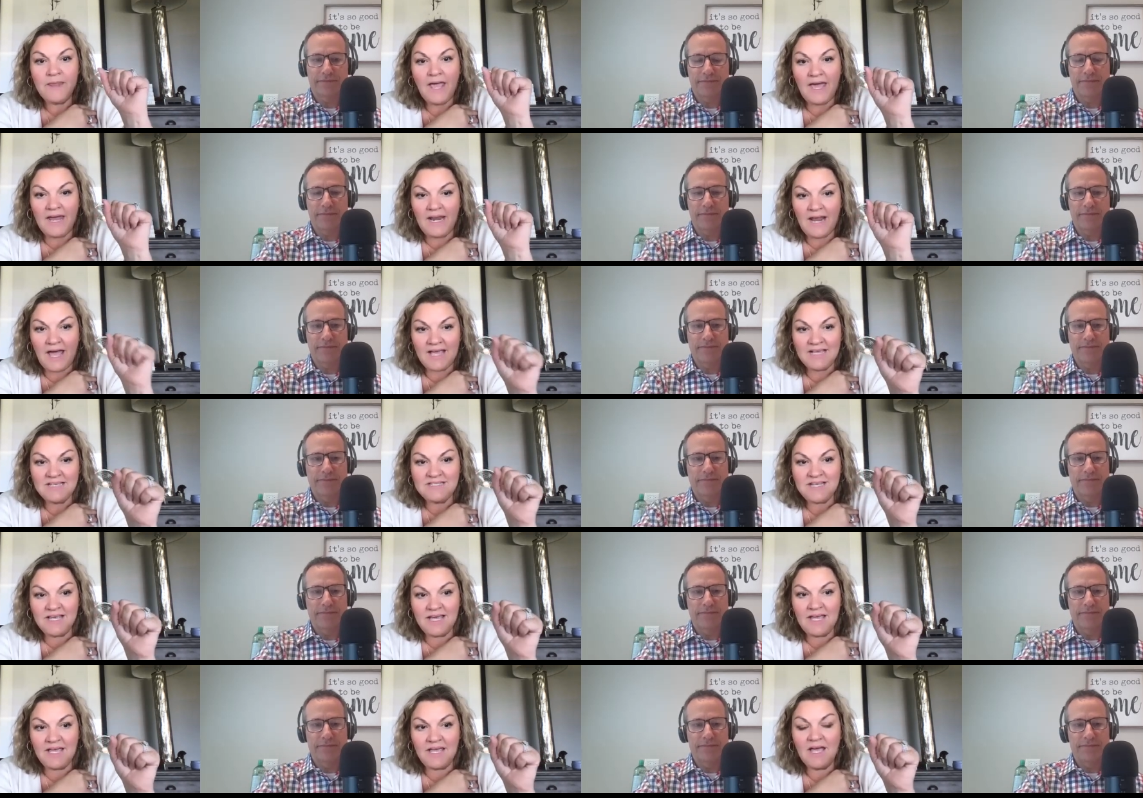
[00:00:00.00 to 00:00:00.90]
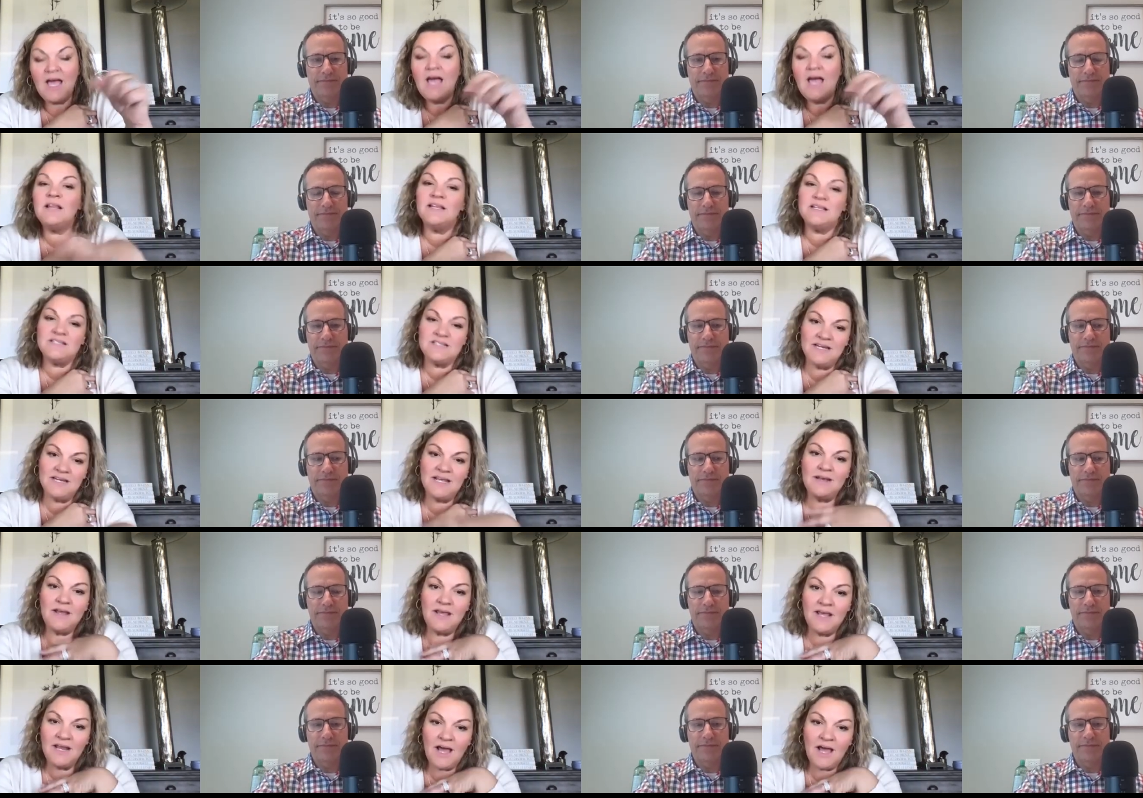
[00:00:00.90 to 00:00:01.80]
Speaker 1: And I say, listen,
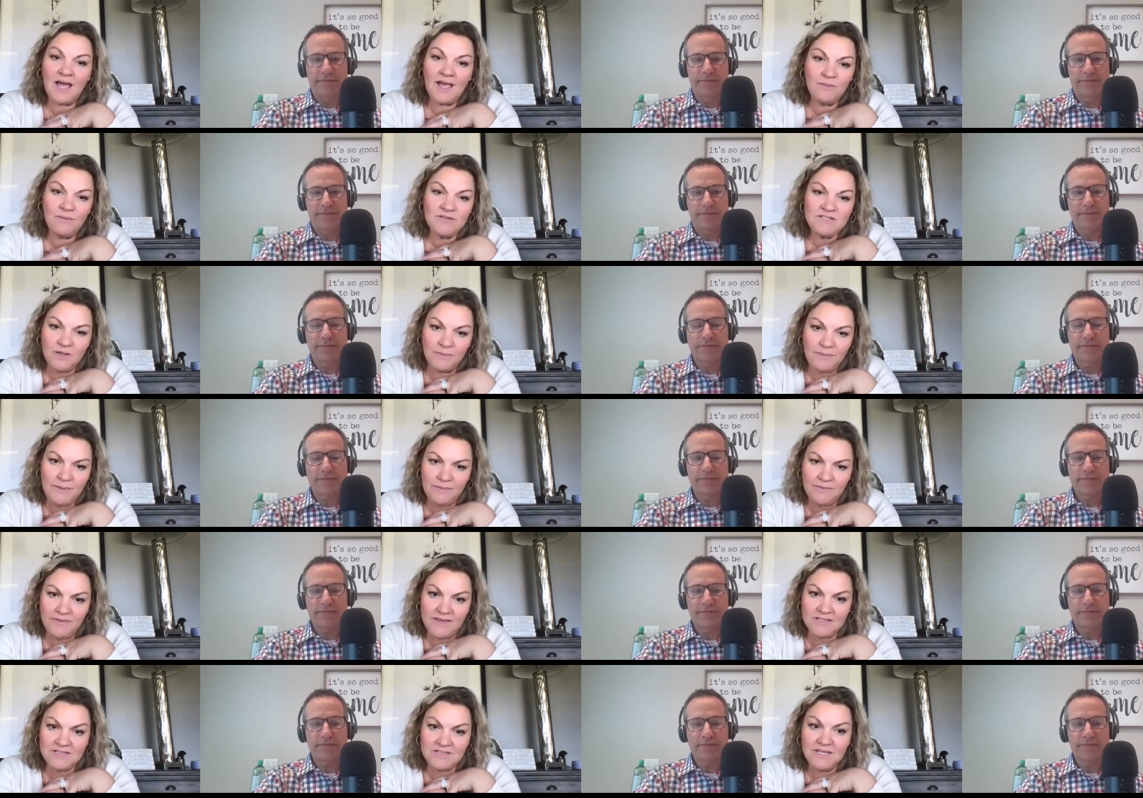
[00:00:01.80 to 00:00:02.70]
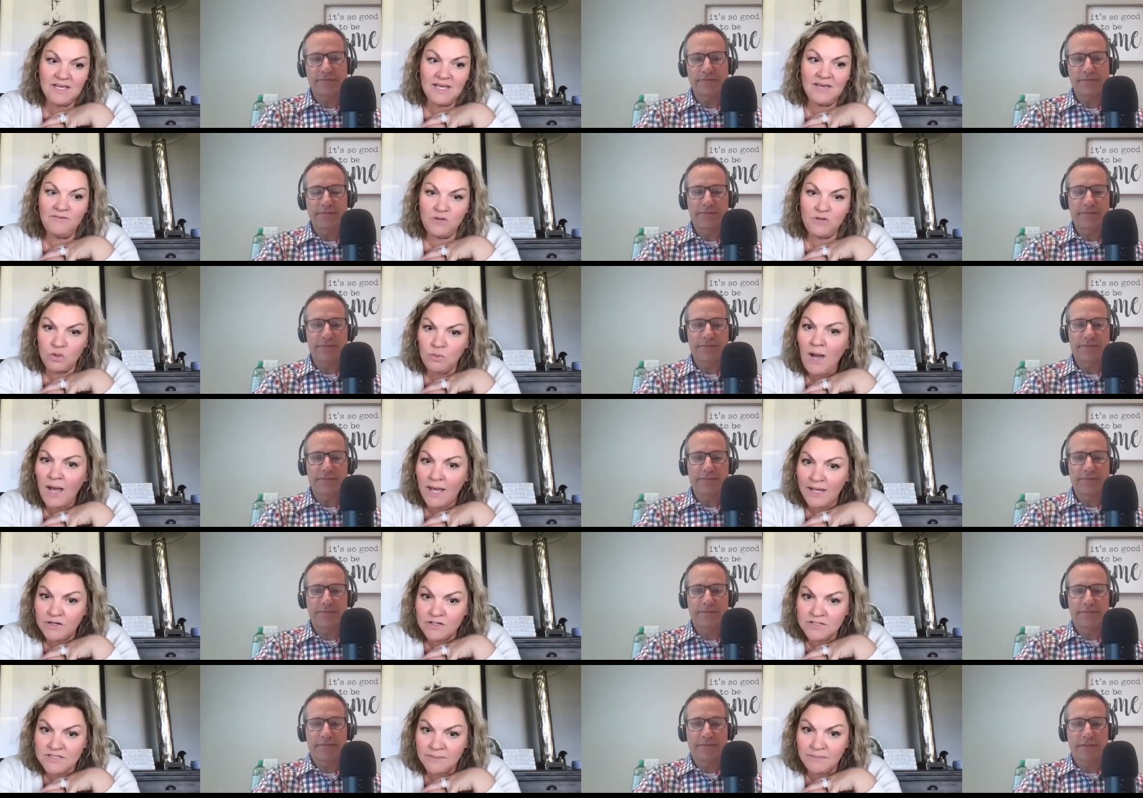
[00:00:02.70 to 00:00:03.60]
and, and I always tell people this if you
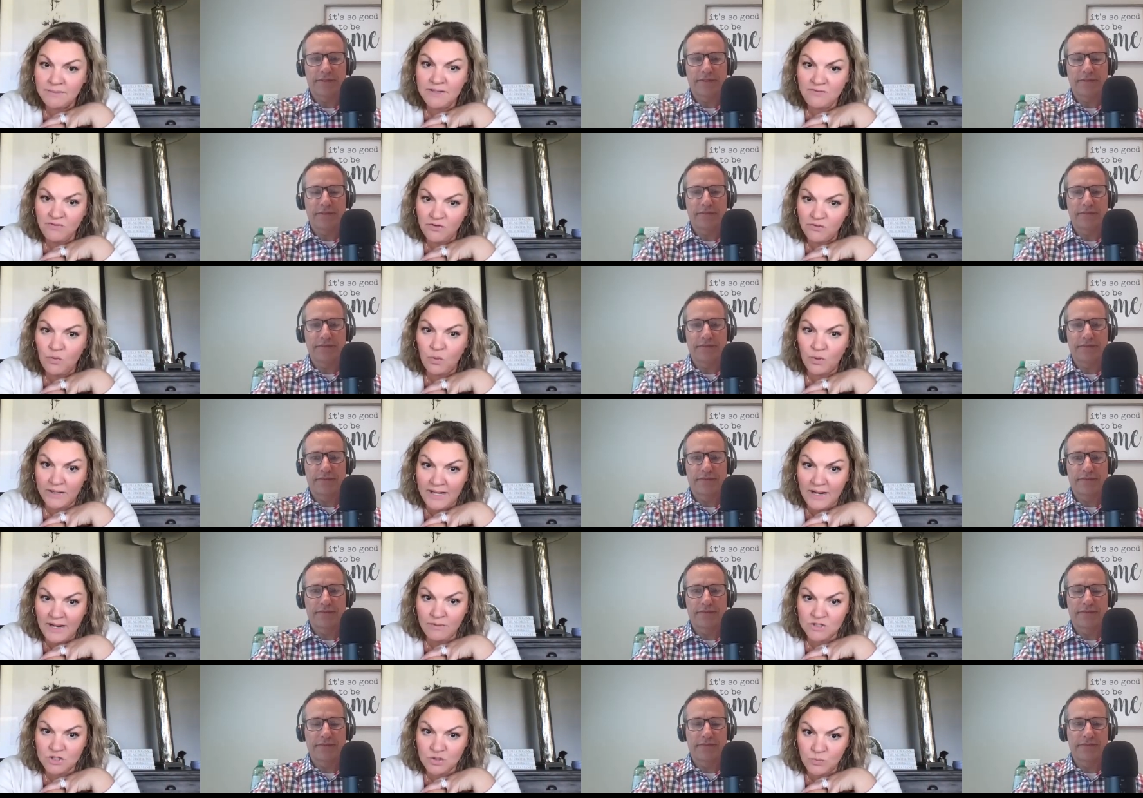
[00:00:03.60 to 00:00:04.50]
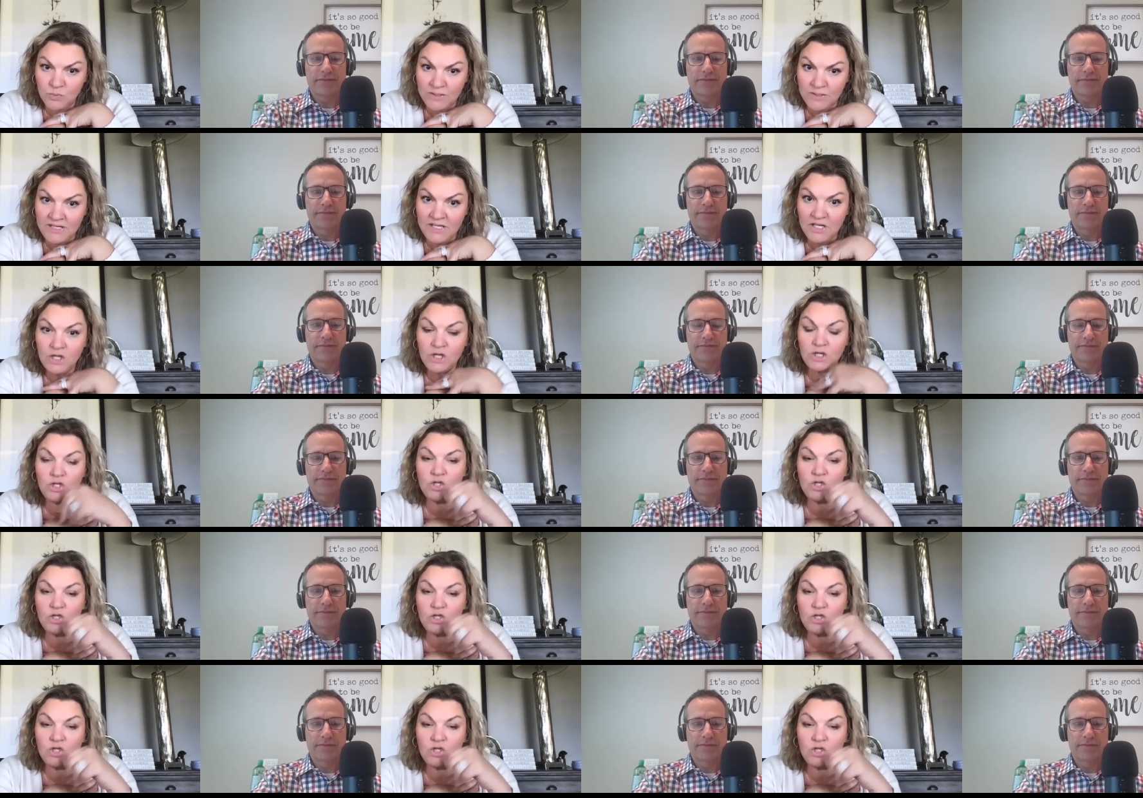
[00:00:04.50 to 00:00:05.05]
hire somebody for 40 hours a week,